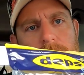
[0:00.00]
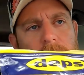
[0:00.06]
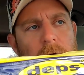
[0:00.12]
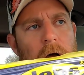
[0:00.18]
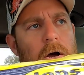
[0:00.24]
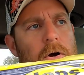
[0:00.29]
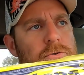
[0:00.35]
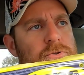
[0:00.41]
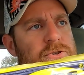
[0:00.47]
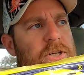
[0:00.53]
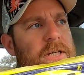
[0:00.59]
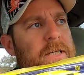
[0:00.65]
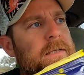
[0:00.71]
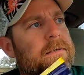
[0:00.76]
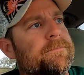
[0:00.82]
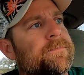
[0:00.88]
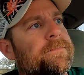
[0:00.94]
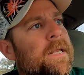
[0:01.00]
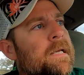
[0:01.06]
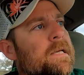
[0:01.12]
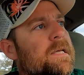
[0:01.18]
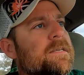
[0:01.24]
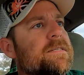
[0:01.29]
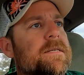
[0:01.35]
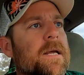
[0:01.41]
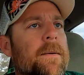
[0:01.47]
the OG
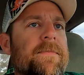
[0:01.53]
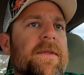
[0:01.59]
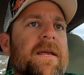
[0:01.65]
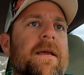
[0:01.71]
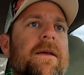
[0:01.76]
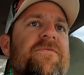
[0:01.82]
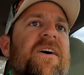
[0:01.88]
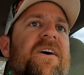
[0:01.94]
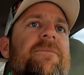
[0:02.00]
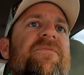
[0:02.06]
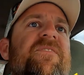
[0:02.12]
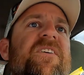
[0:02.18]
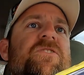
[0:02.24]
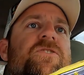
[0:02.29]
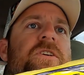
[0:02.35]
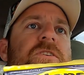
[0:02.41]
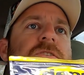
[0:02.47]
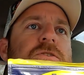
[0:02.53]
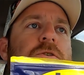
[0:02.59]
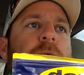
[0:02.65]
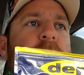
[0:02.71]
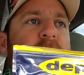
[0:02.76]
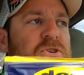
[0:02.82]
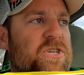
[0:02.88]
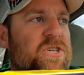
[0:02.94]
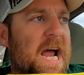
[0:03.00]
is something if I'm fishing
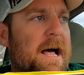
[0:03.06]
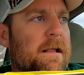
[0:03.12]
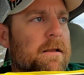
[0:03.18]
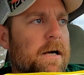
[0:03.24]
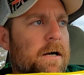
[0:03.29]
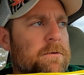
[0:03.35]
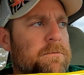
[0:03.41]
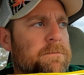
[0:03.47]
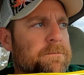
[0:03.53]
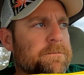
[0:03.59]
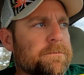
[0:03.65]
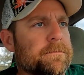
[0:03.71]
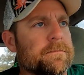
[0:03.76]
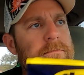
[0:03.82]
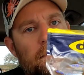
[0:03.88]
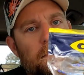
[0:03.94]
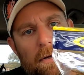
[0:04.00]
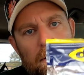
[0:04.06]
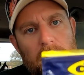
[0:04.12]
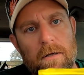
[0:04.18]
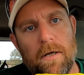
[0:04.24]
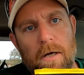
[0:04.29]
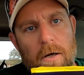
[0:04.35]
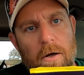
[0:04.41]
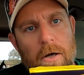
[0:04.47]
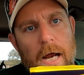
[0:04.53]
super shallow,
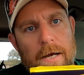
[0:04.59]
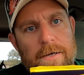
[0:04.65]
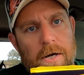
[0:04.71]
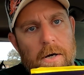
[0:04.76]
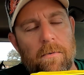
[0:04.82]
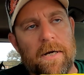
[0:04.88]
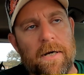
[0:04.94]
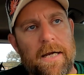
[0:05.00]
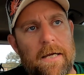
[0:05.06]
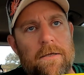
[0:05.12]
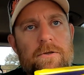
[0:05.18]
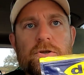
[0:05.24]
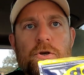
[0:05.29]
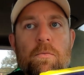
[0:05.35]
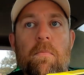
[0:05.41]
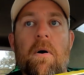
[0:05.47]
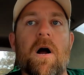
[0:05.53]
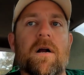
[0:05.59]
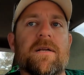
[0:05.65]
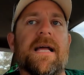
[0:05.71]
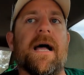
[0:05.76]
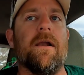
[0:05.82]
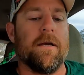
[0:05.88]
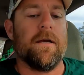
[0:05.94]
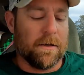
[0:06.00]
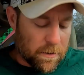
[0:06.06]
you know, and I don't want to get too bogged
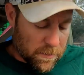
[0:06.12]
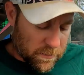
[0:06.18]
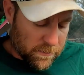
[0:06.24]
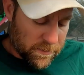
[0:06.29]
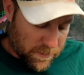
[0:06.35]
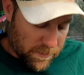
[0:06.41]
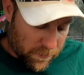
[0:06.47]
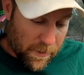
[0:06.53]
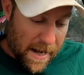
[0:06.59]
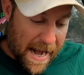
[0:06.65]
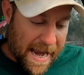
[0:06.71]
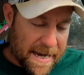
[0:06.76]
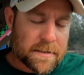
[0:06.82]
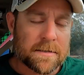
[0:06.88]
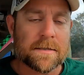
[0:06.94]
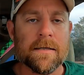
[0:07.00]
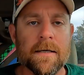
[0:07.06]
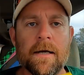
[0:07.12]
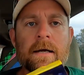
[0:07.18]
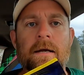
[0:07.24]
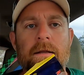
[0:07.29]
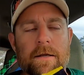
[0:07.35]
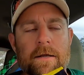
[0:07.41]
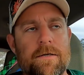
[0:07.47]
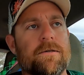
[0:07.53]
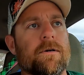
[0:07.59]
down in the grass,
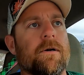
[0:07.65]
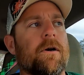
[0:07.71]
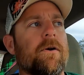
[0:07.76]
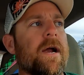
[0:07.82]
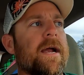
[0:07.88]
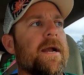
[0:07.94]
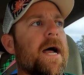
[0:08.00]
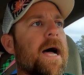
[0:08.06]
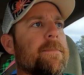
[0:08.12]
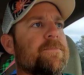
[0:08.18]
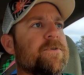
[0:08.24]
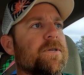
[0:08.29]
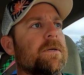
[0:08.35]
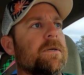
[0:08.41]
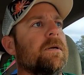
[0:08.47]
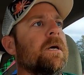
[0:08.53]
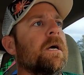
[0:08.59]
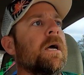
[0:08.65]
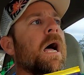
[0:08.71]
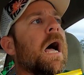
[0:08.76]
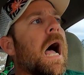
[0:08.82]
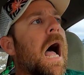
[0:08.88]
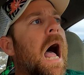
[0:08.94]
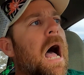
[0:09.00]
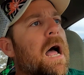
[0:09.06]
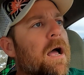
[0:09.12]
these are a great option.
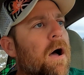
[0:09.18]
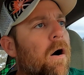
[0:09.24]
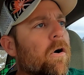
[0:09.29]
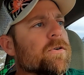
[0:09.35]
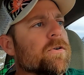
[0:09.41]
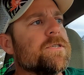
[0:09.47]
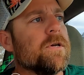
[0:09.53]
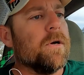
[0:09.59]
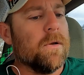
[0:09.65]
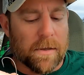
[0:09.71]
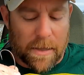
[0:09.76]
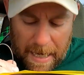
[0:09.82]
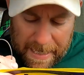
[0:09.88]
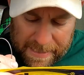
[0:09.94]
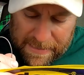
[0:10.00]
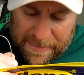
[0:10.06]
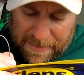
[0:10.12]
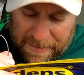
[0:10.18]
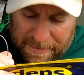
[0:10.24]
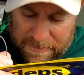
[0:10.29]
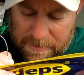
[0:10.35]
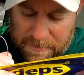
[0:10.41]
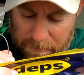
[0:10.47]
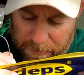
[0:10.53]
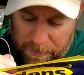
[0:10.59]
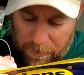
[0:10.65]
I also like
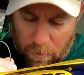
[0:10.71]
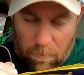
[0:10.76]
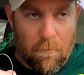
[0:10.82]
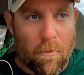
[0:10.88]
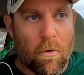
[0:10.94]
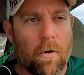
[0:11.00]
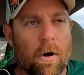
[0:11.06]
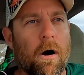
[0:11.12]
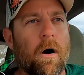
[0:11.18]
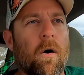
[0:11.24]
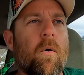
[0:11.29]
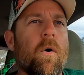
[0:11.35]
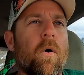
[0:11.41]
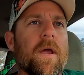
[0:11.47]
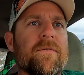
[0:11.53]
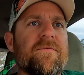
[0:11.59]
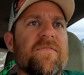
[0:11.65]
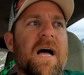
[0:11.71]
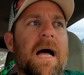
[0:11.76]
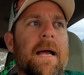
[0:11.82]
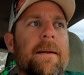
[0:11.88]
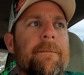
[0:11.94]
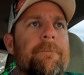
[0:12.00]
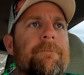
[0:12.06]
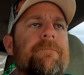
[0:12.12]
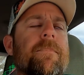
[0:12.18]
these a little more if
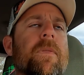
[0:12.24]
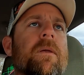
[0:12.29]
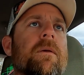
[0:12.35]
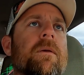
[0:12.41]
I'm